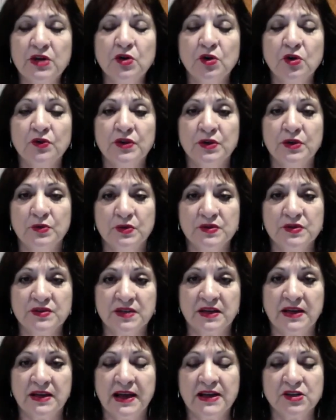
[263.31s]
or there was
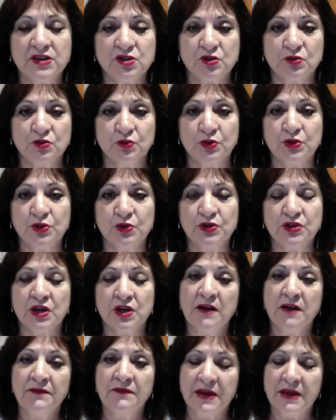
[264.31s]
an actual route
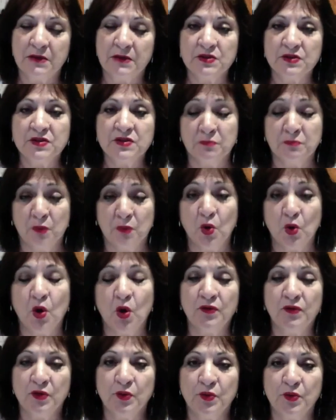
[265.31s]
that was more
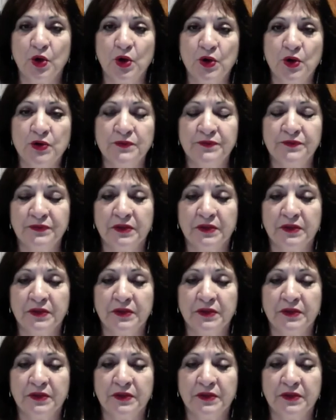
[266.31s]
on the road.